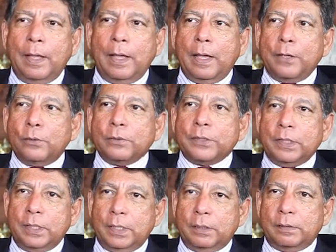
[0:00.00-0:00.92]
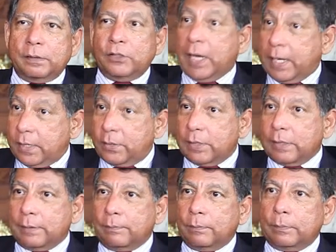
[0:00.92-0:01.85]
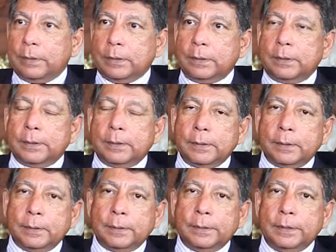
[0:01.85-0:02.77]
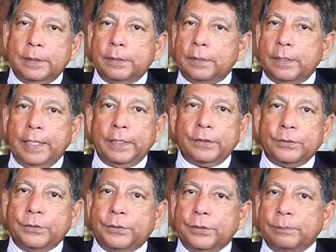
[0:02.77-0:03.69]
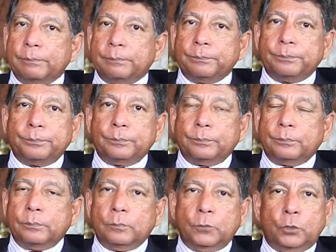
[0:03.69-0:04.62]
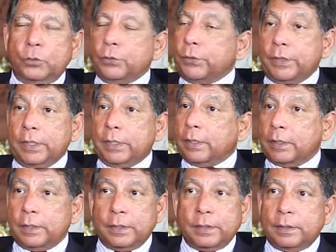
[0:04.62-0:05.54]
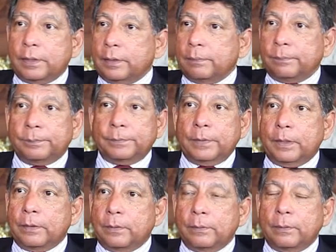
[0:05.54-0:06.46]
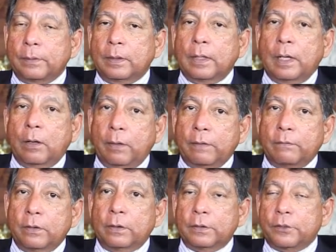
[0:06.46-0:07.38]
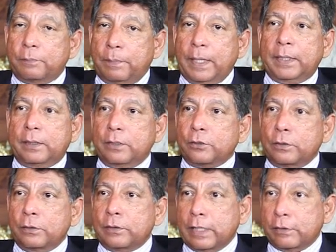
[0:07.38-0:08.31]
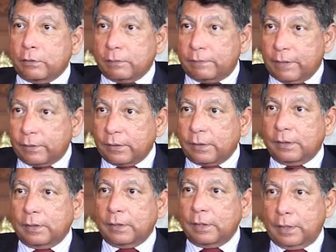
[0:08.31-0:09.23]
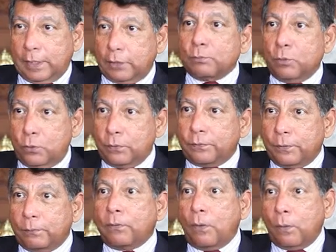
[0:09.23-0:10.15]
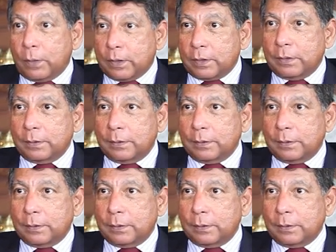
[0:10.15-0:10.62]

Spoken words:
I don't see it changing in the next 2 to 3 years. However, despite this consensual fashion, it has moved forward.